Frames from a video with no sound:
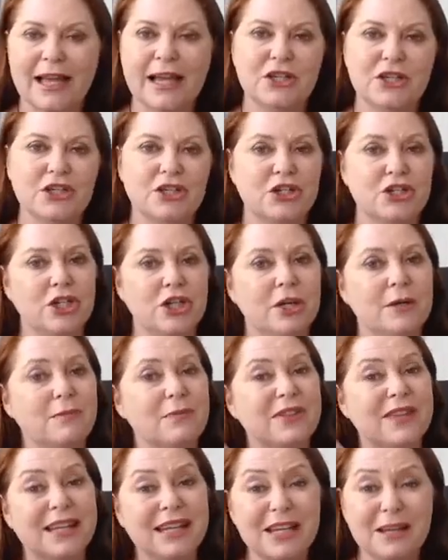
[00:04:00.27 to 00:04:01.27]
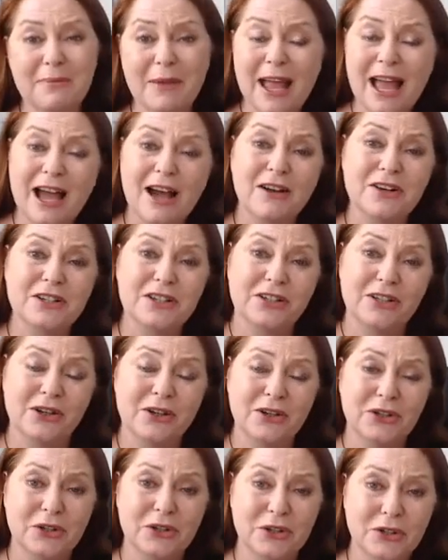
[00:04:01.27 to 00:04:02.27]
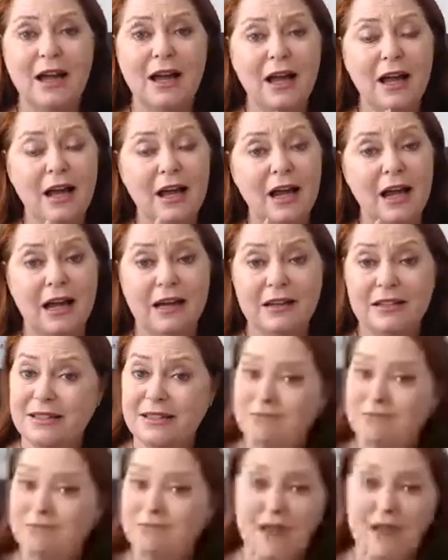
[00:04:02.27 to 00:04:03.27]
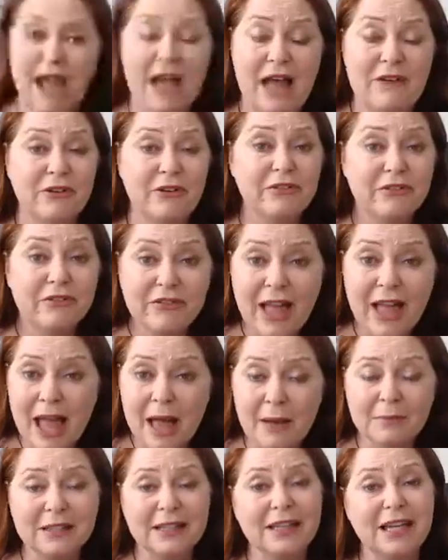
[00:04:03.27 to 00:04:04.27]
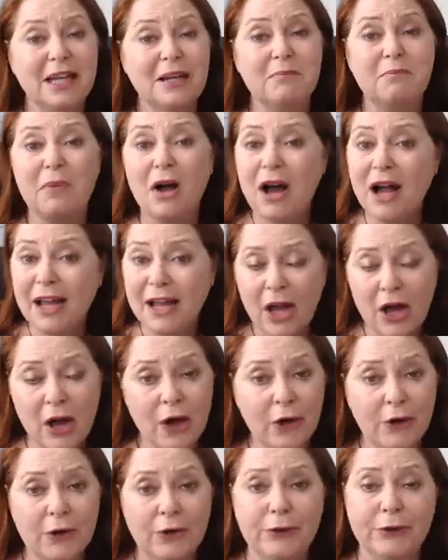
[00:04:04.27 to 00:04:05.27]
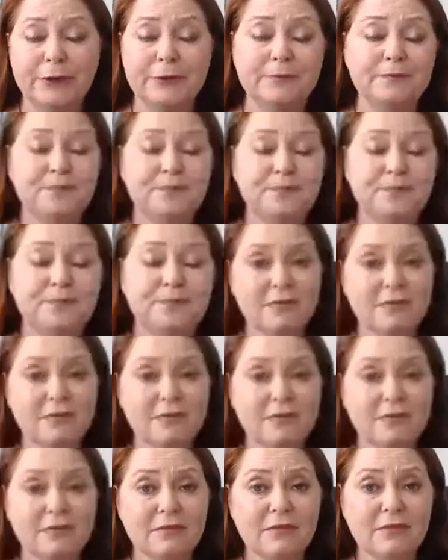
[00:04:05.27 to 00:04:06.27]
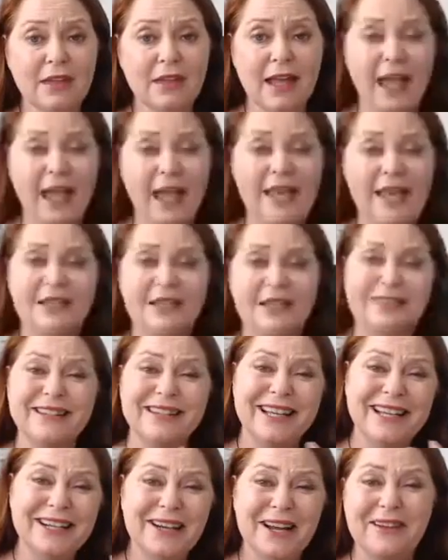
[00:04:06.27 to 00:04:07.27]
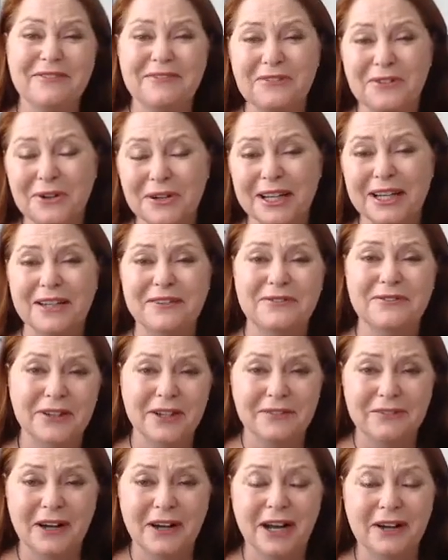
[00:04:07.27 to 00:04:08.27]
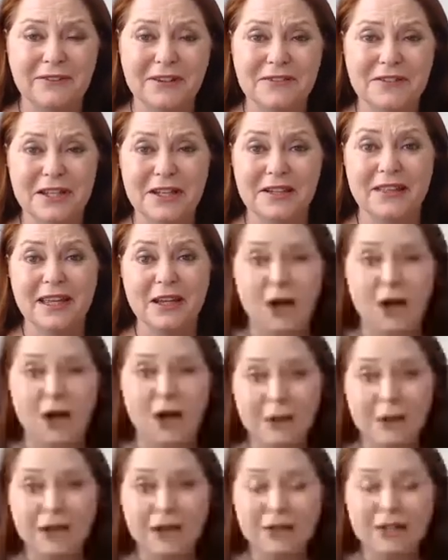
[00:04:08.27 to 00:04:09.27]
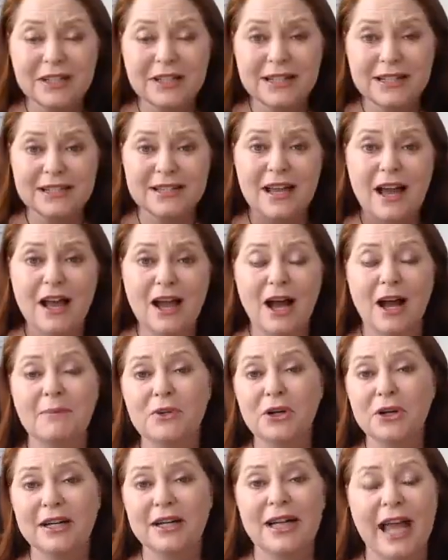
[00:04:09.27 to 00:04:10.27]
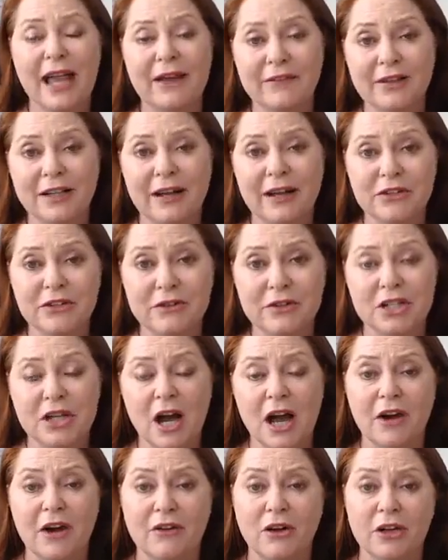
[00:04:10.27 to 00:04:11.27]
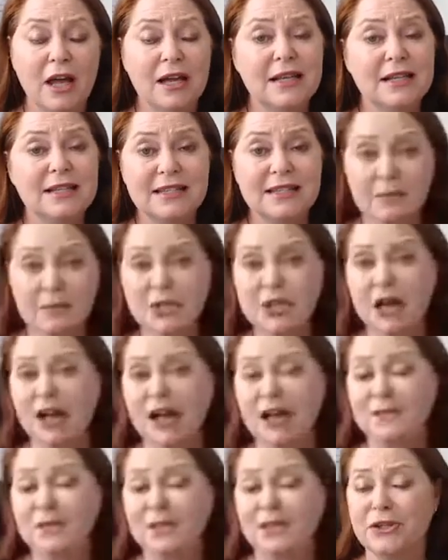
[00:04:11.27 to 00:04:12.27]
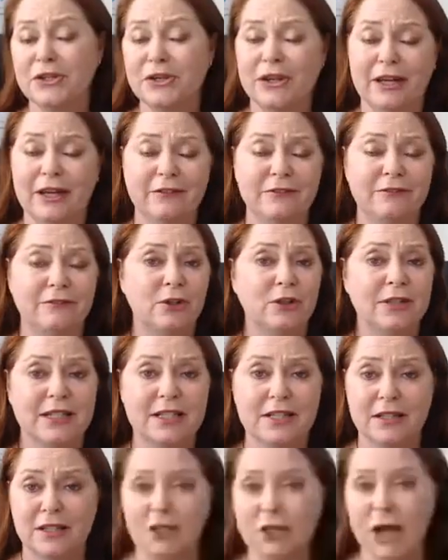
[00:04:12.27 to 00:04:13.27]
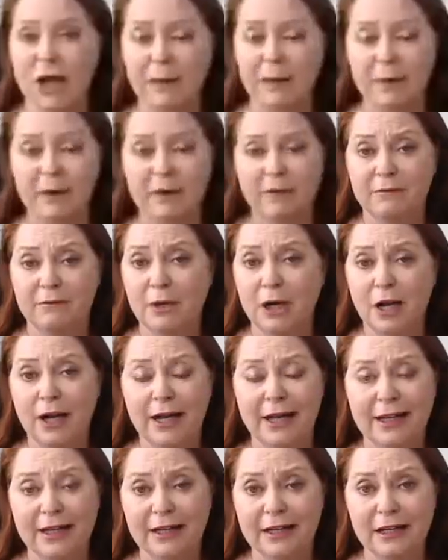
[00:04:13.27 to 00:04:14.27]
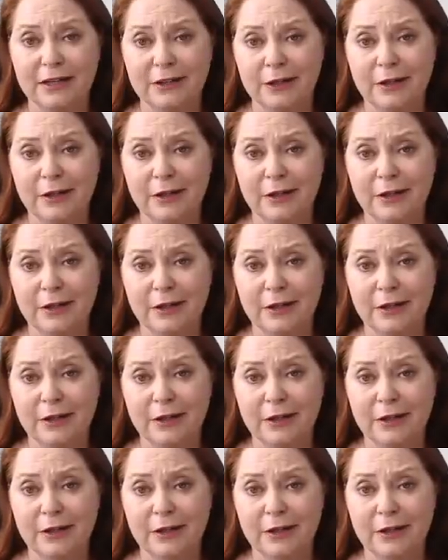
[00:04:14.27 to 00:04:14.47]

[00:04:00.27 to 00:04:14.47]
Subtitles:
think about, your career, have a family, buy a home, and then at 40, 45, 50, you think, oh my goodness, I'm not going to have enough to retire on. Sometimes you're going to fall into the trap of buying,